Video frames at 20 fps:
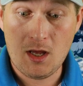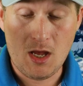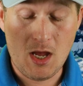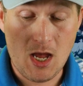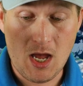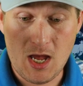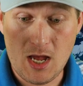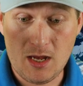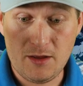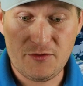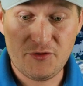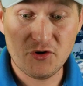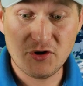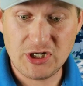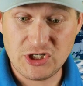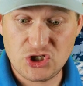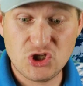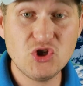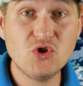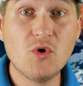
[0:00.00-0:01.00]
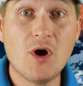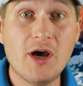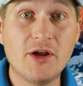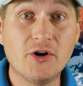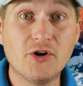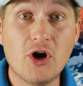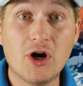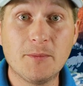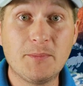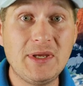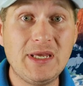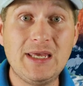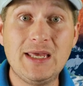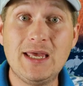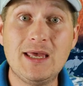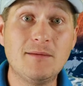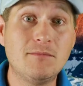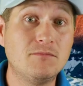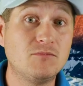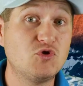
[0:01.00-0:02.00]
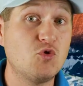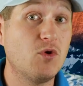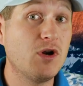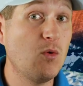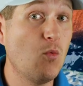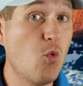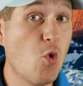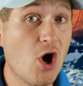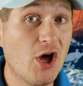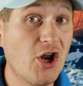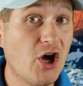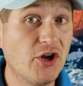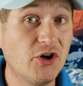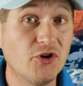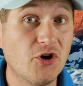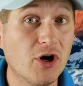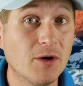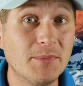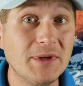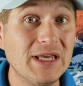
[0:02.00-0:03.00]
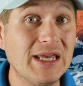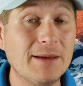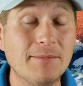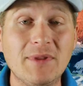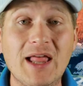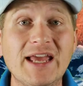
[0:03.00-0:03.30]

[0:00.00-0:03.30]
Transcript: 3,200 RPM, 2,100 RPM.